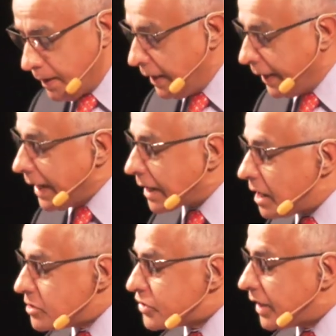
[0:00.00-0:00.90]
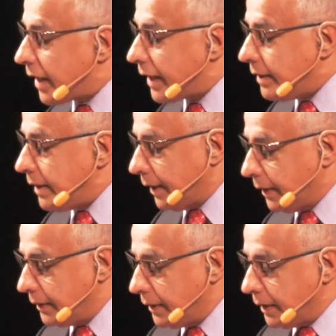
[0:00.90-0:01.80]
In a country like
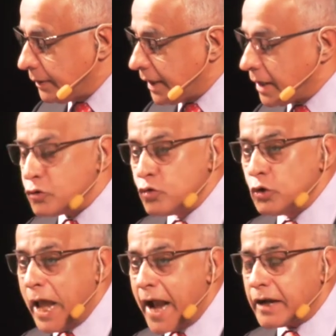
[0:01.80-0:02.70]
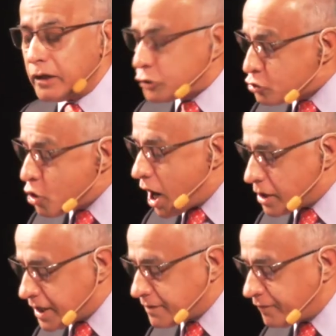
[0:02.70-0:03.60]
India, there are
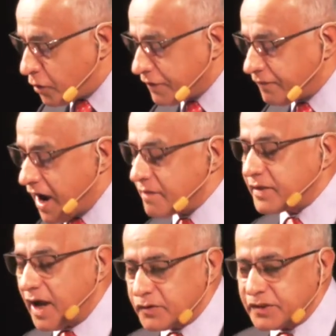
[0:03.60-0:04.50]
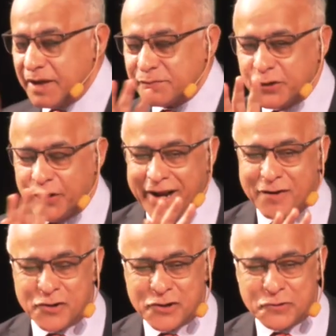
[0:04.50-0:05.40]
245,000, I'm sorry, I
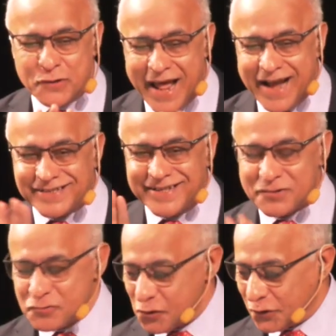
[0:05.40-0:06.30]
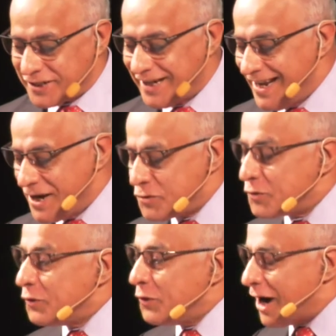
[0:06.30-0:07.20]
got into lakhs and crores,
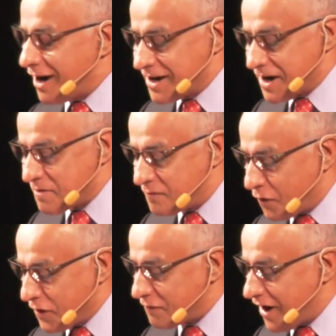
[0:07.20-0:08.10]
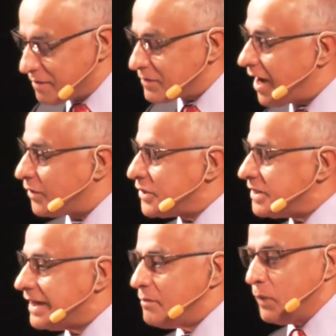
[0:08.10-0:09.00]

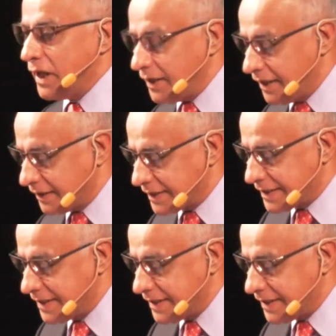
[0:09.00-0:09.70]
245,000 millionaires,